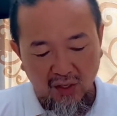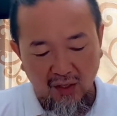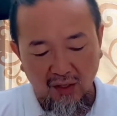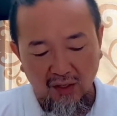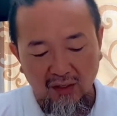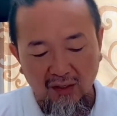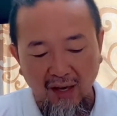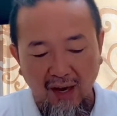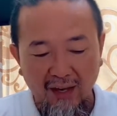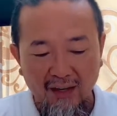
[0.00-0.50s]

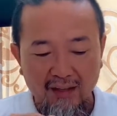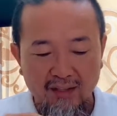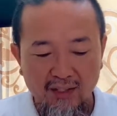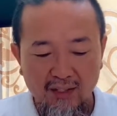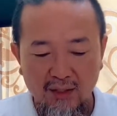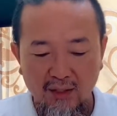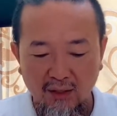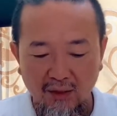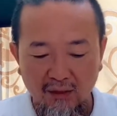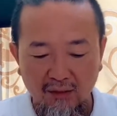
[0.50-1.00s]

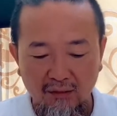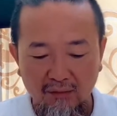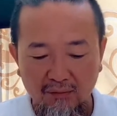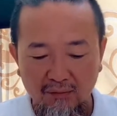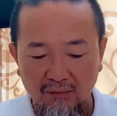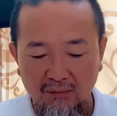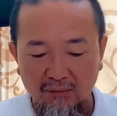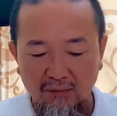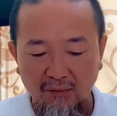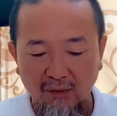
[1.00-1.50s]
nice
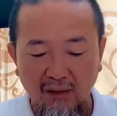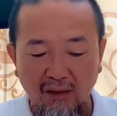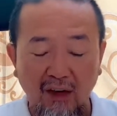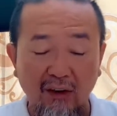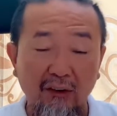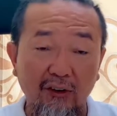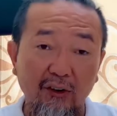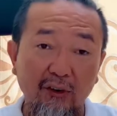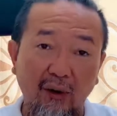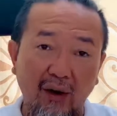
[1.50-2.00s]

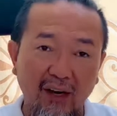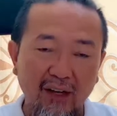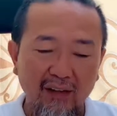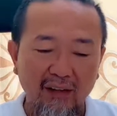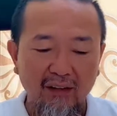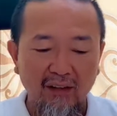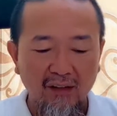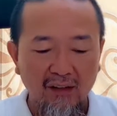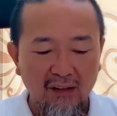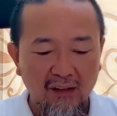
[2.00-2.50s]
leather
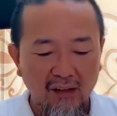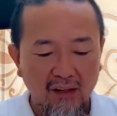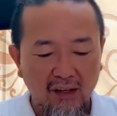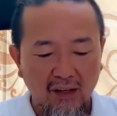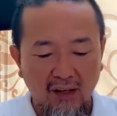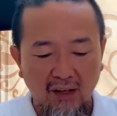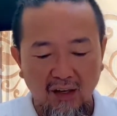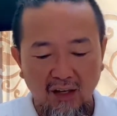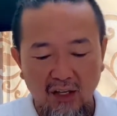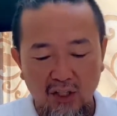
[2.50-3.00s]
grain.
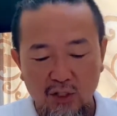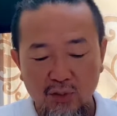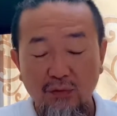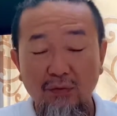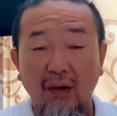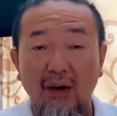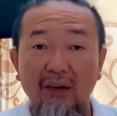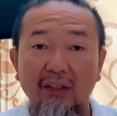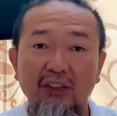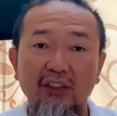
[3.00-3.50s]
It's
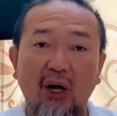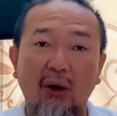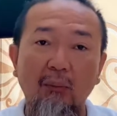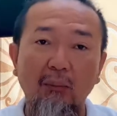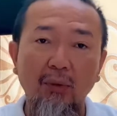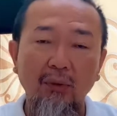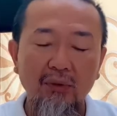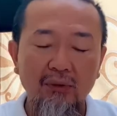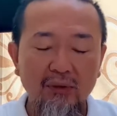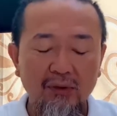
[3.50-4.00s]
very
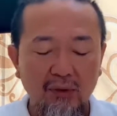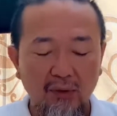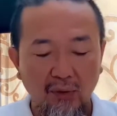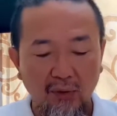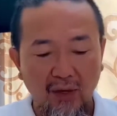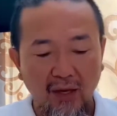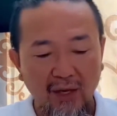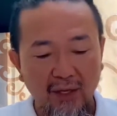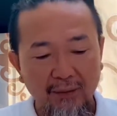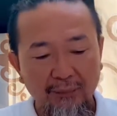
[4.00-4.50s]
tumbled,
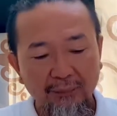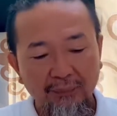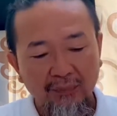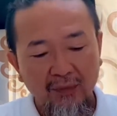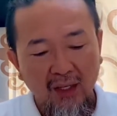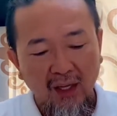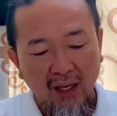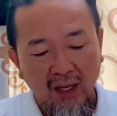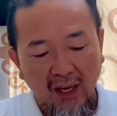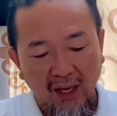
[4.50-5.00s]
okay?
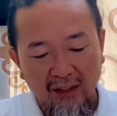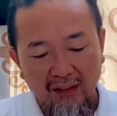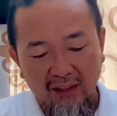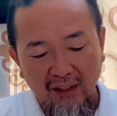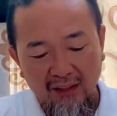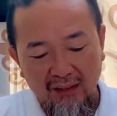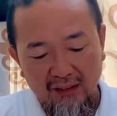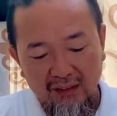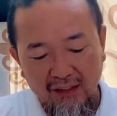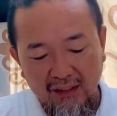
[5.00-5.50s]
And
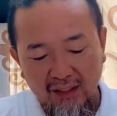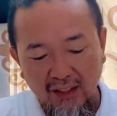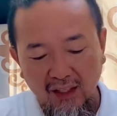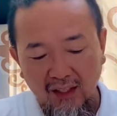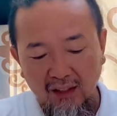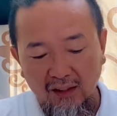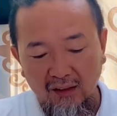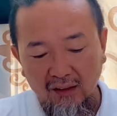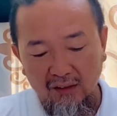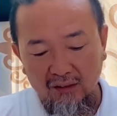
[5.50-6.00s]
then
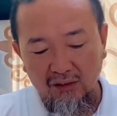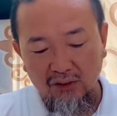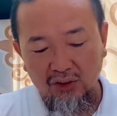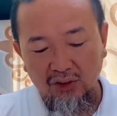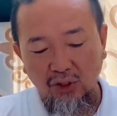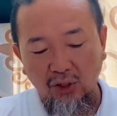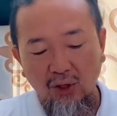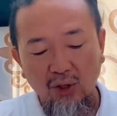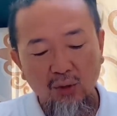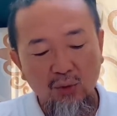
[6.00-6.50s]
the
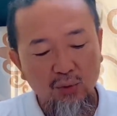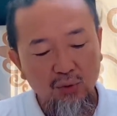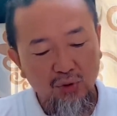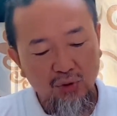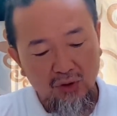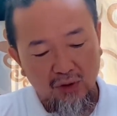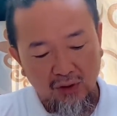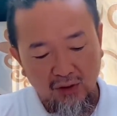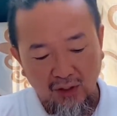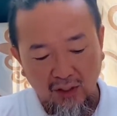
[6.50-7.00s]

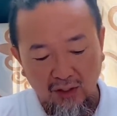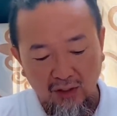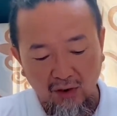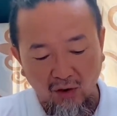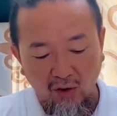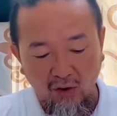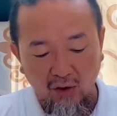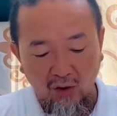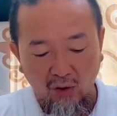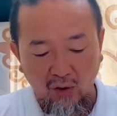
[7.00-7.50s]
toes, they
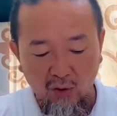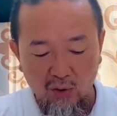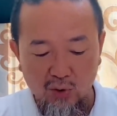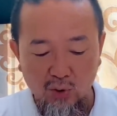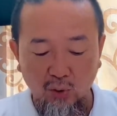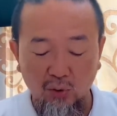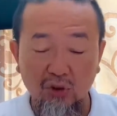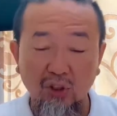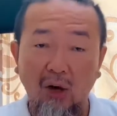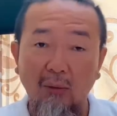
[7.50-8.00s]
are
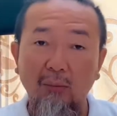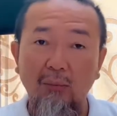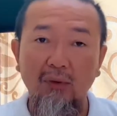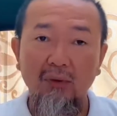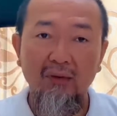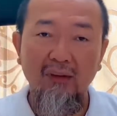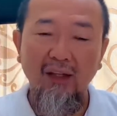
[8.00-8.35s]
also tumbled